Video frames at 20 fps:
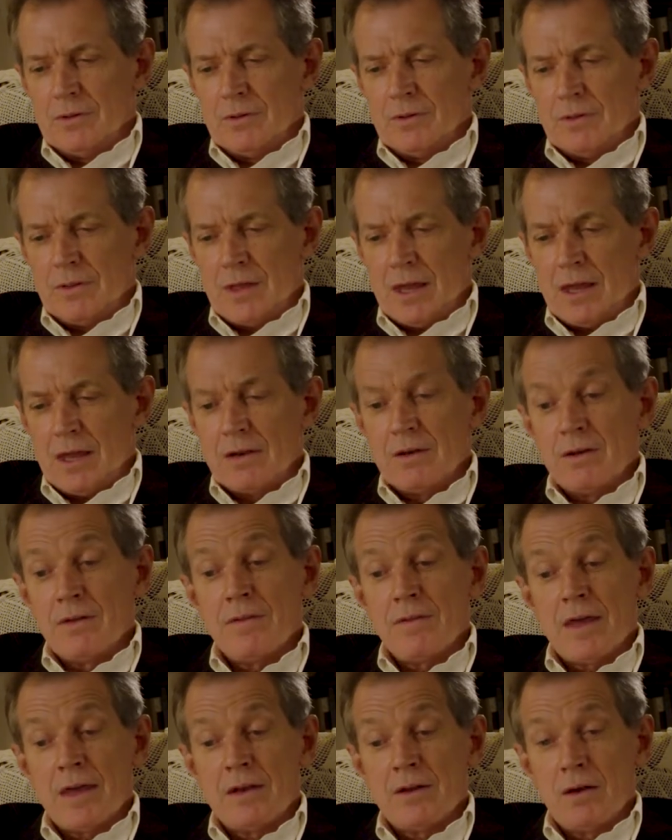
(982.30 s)
Then and
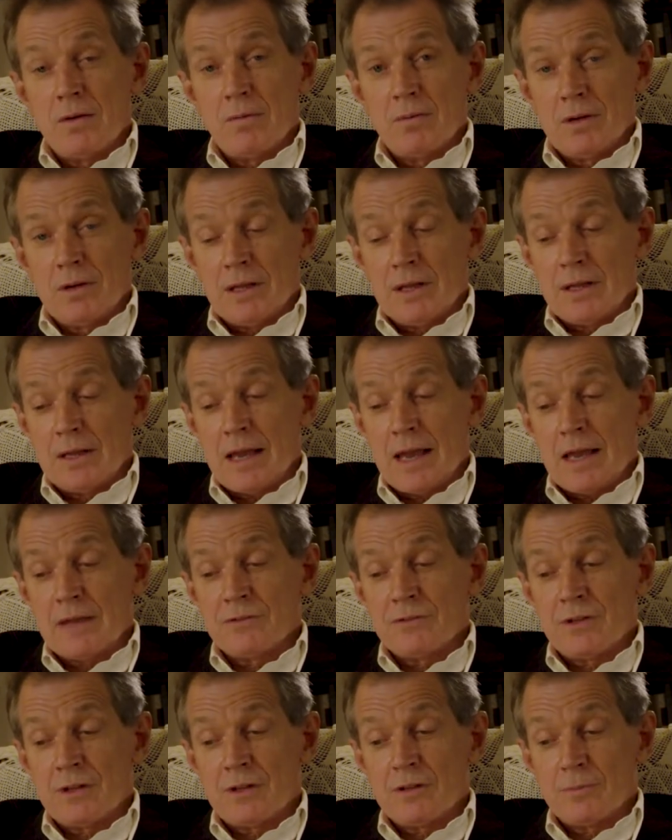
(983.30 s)
then only
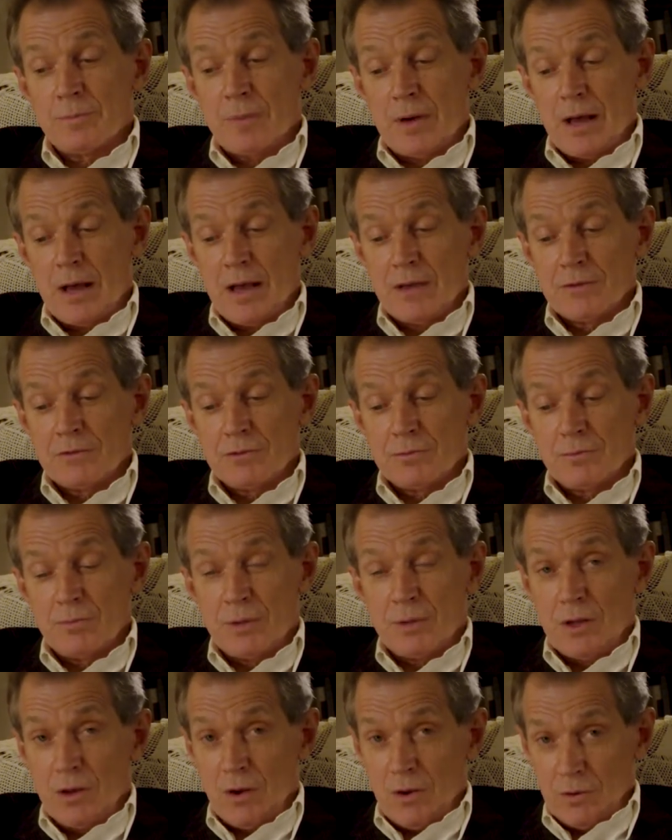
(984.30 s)
has it passed
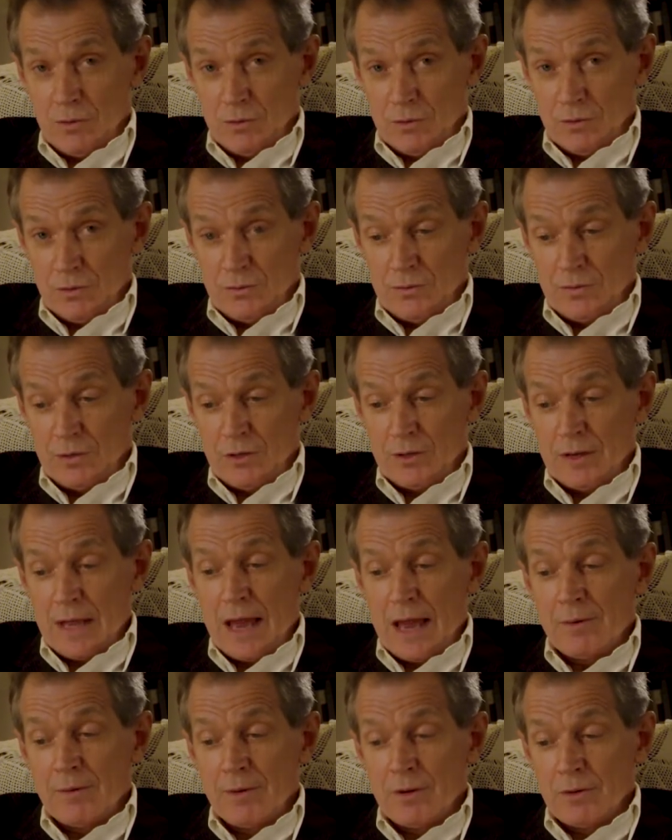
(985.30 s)
beyond the
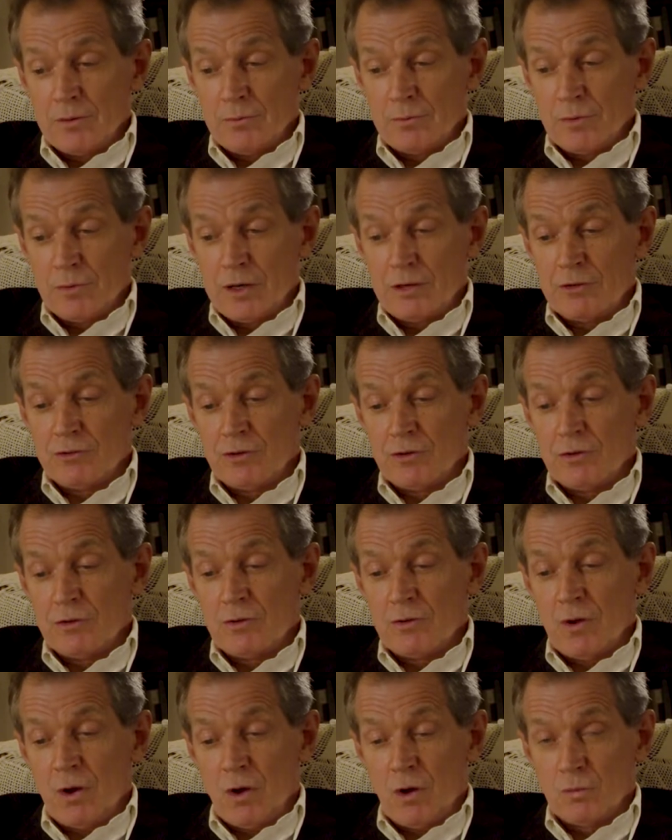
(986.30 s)
narrow
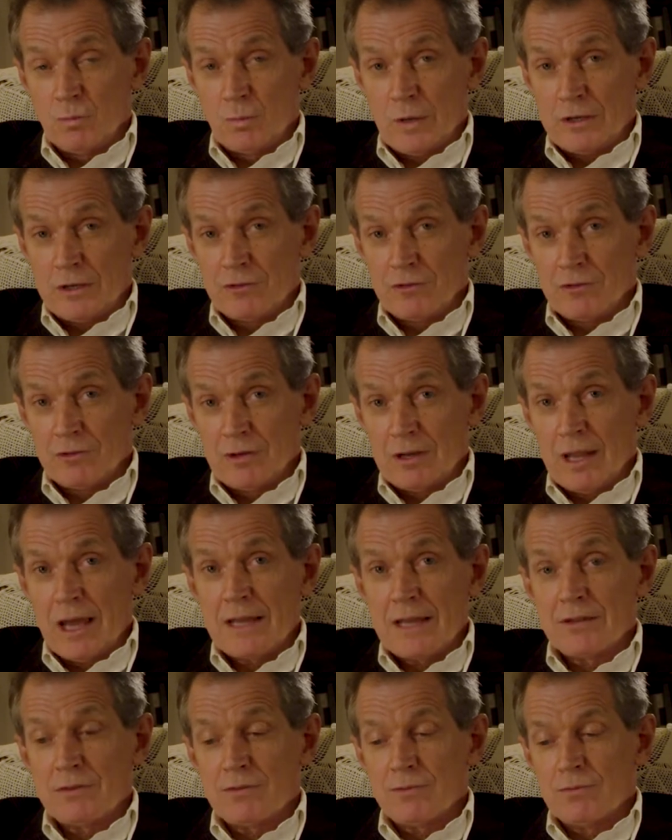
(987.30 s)
region on which light
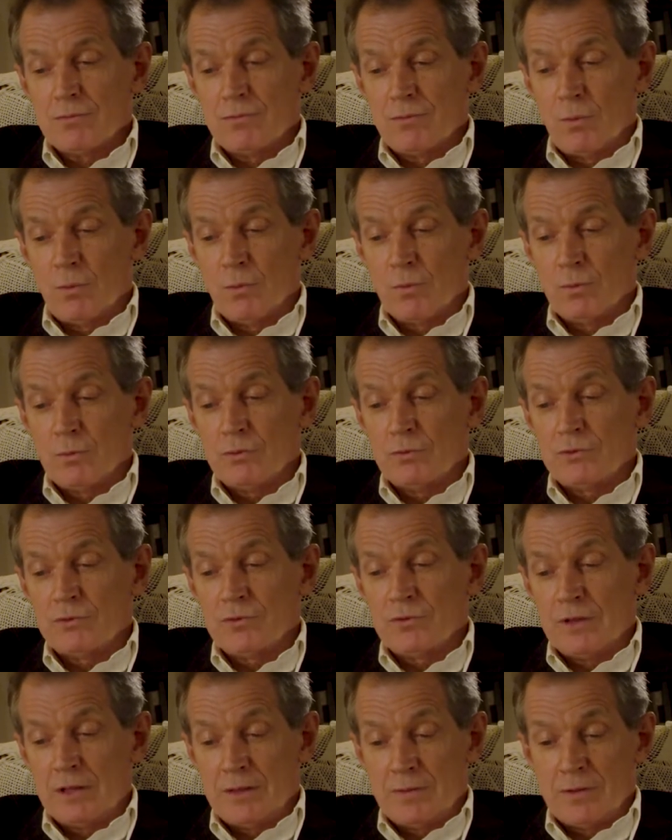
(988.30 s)
falls
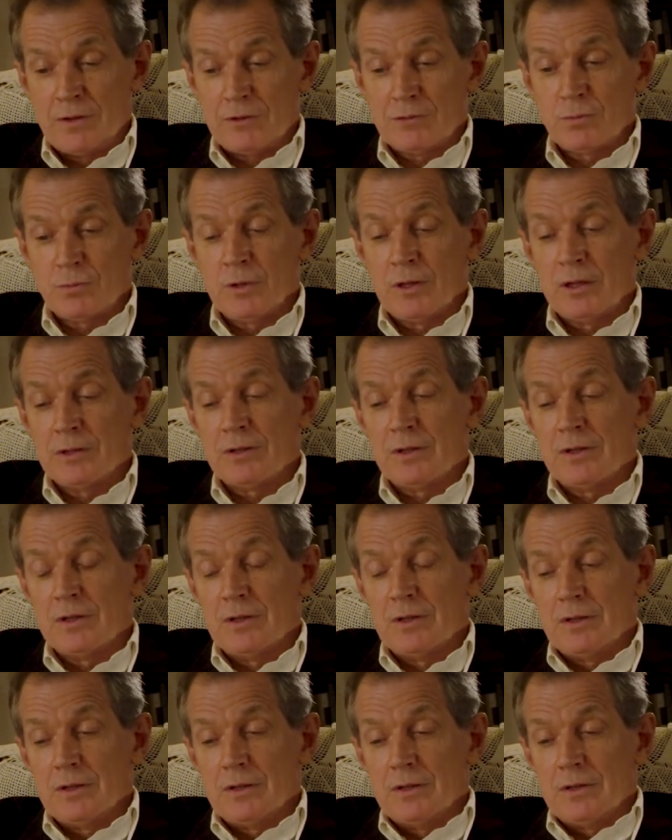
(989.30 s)
in this world,
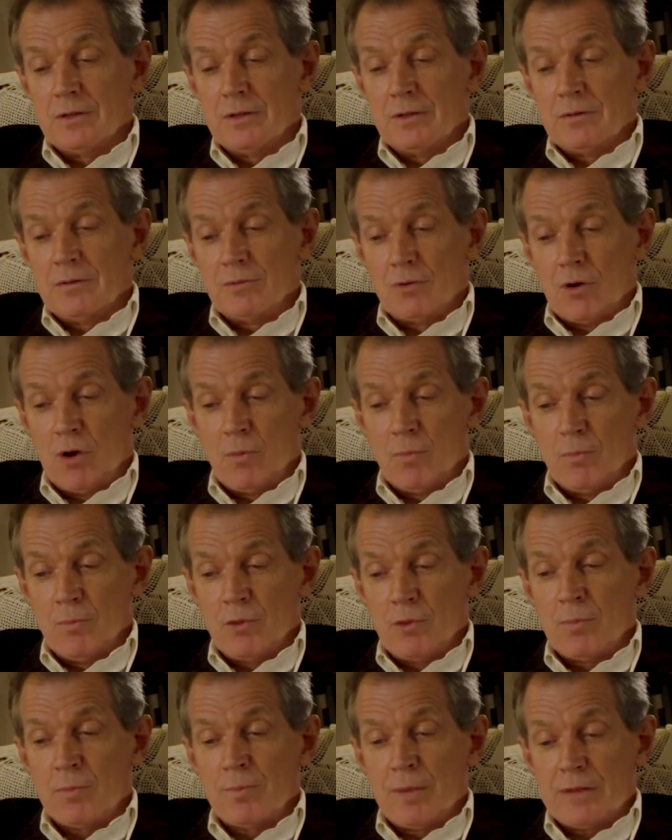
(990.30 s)
from
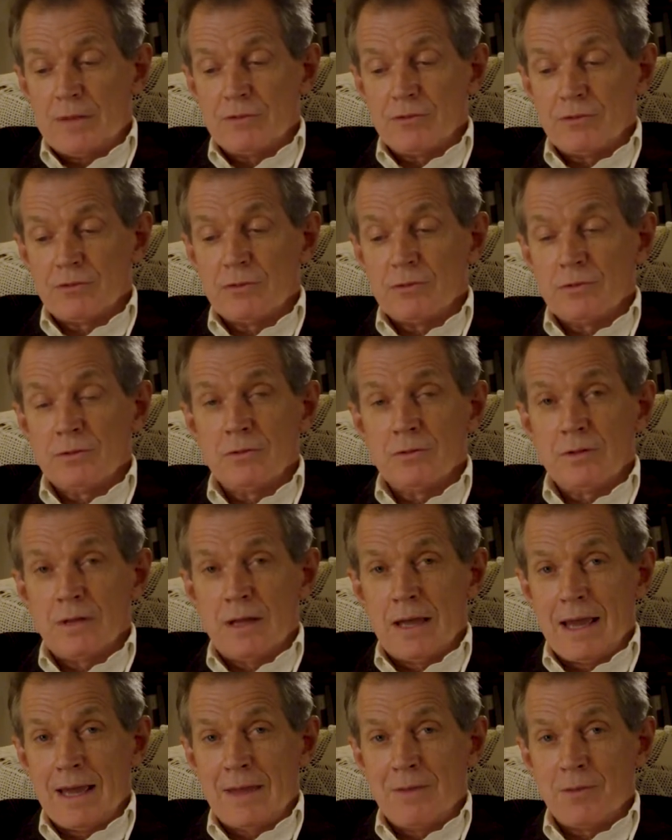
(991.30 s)
the pencil
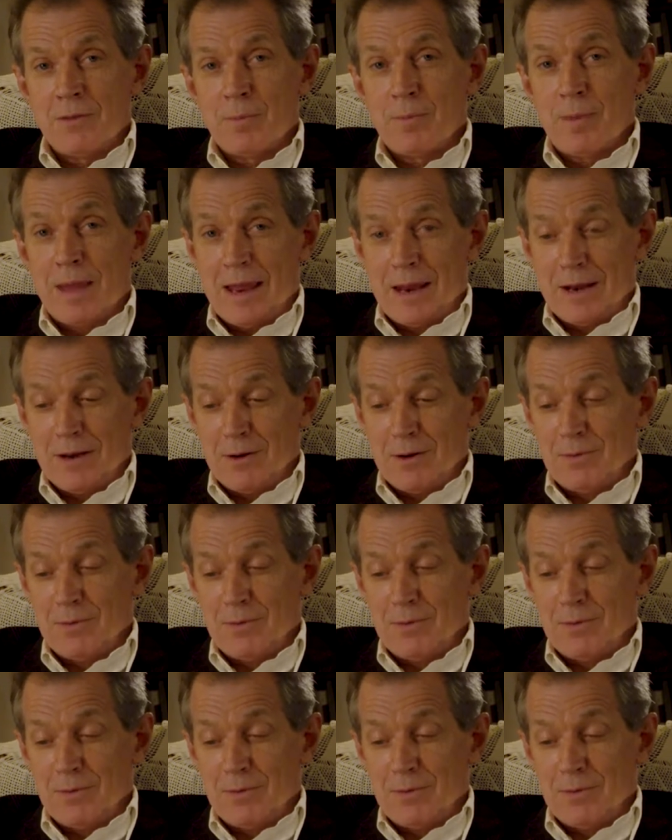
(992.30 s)
and the pen.